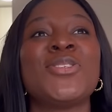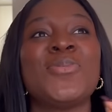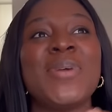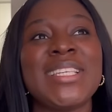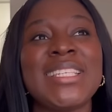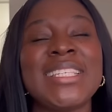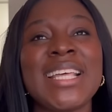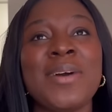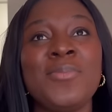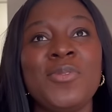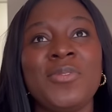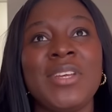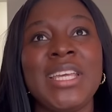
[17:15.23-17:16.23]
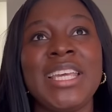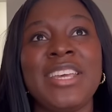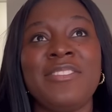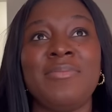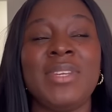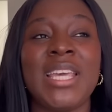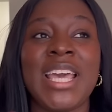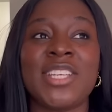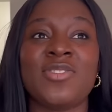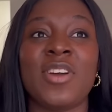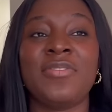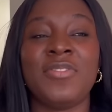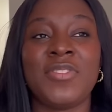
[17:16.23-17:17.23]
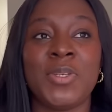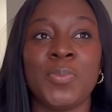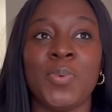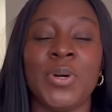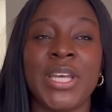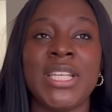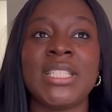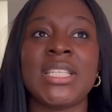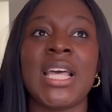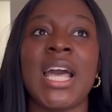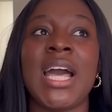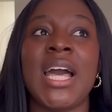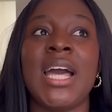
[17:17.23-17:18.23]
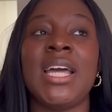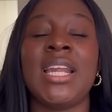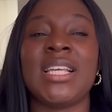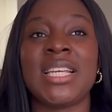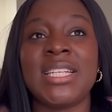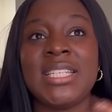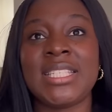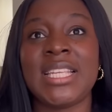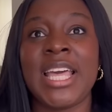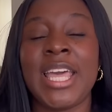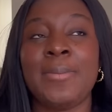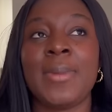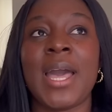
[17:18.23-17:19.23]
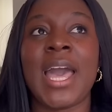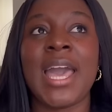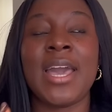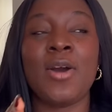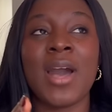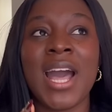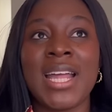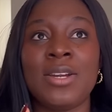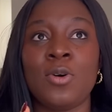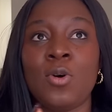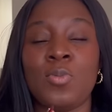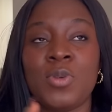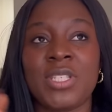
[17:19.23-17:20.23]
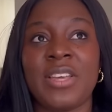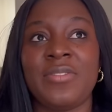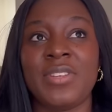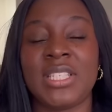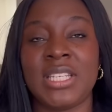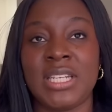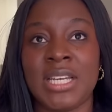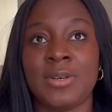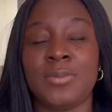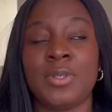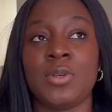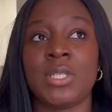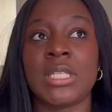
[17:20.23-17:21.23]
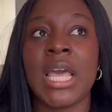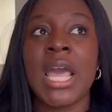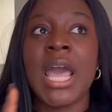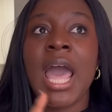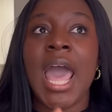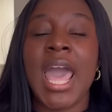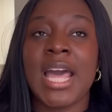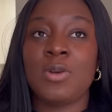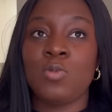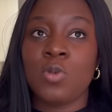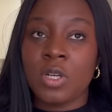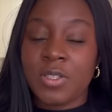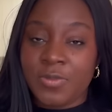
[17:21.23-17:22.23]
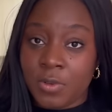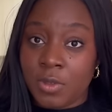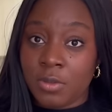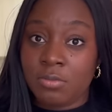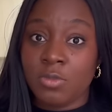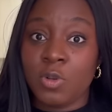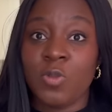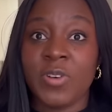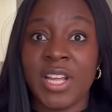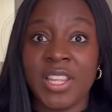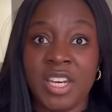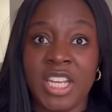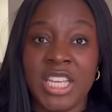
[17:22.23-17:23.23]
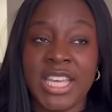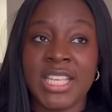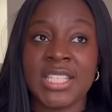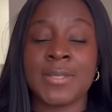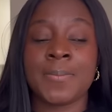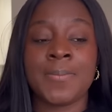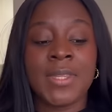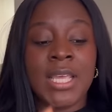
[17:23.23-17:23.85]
so my sister moving gave me extra 15 points and as at this time i had almost everything now because i had worked for over three years